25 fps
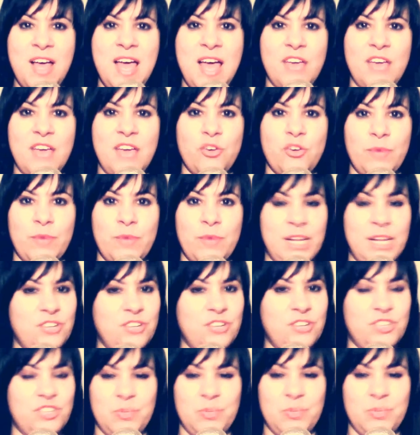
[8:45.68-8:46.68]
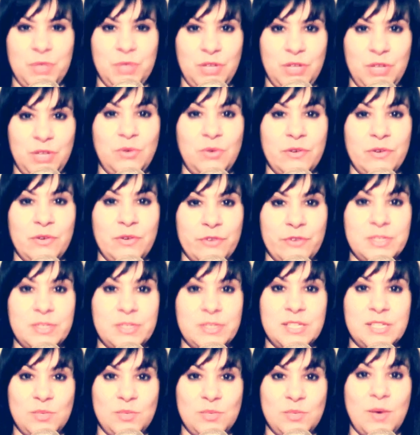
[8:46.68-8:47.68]
your relationship with the
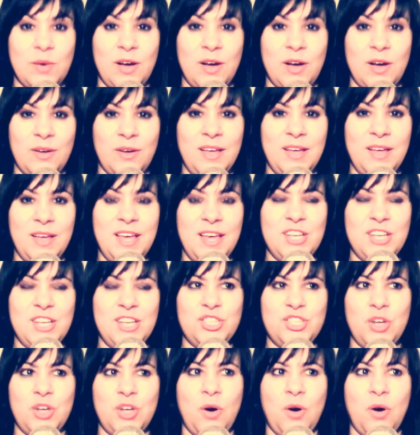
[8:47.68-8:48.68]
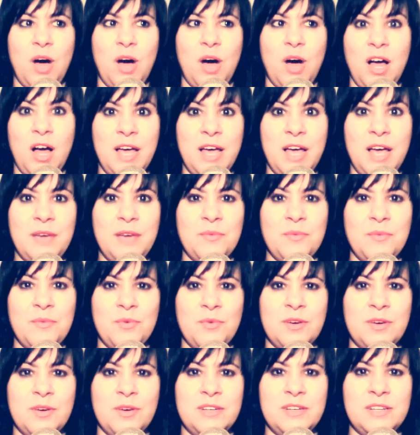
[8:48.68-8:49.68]
universe as well. So I
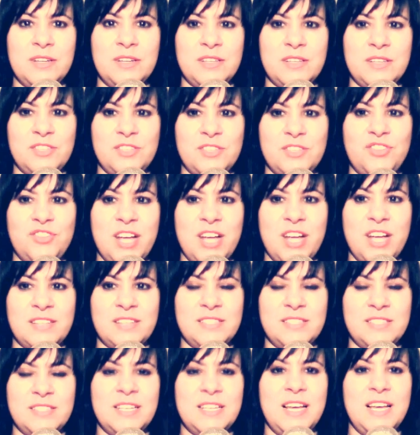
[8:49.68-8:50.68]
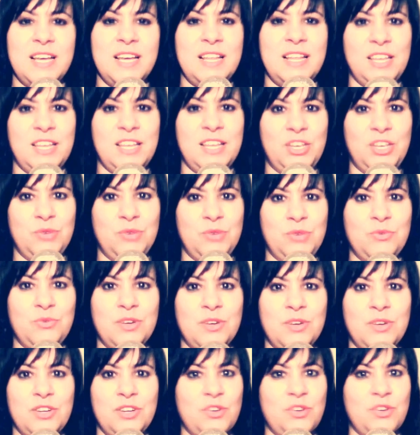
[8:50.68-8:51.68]
would suggest that
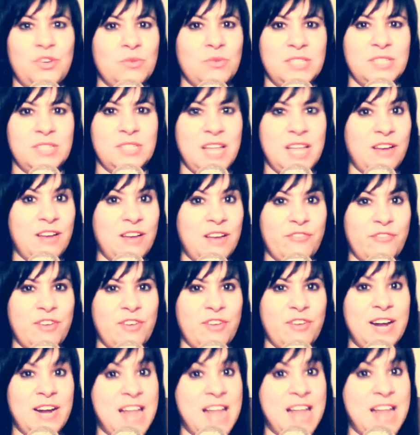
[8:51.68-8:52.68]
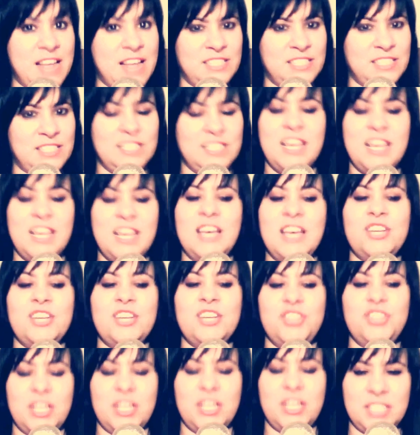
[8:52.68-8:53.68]
you don't settle for less.
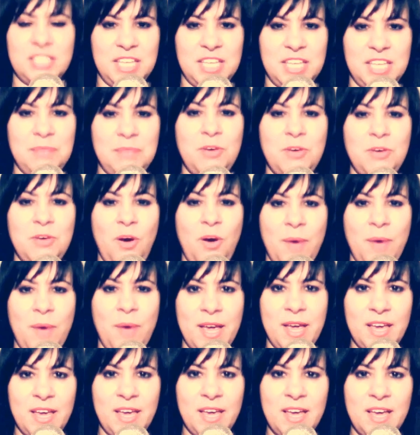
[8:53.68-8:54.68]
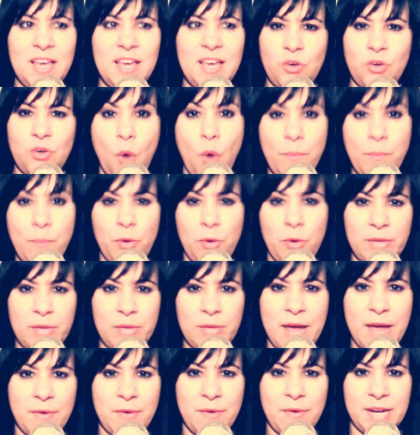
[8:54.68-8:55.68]
Just keep going, your own
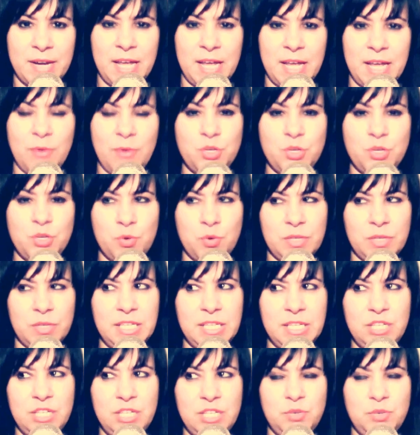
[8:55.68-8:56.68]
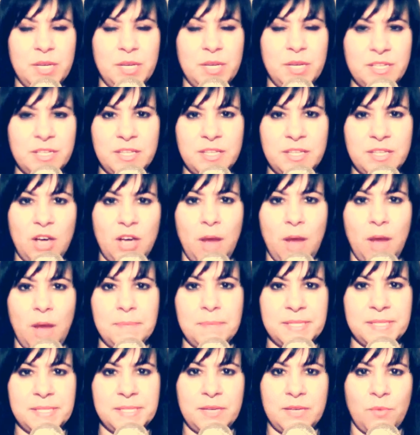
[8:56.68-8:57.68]
polarity, which will lead you into the
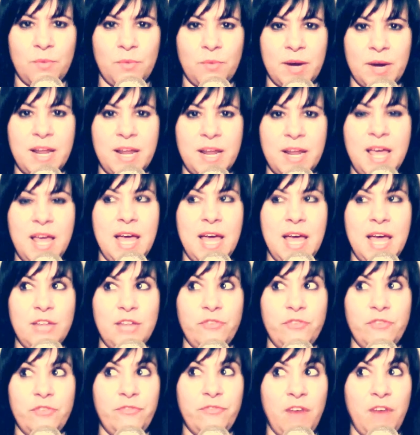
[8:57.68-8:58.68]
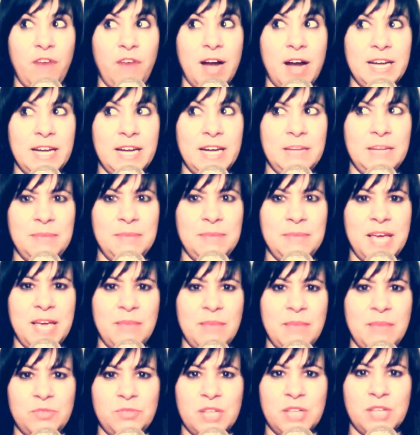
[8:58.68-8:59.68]
opposite one. And you finally be
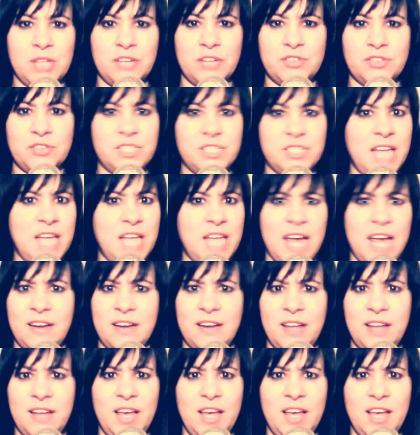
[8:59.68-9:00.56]
able to understand